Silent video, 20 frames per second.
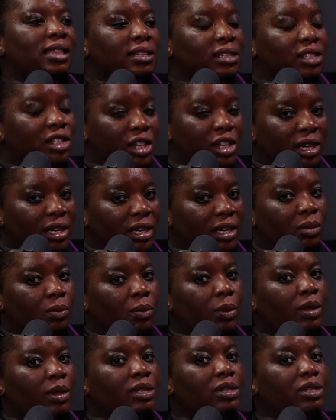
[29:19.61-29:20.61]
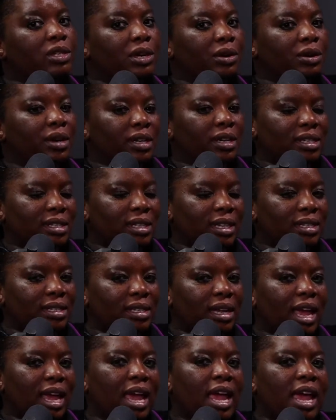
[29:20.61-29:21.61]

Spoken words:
this journey with seriousness.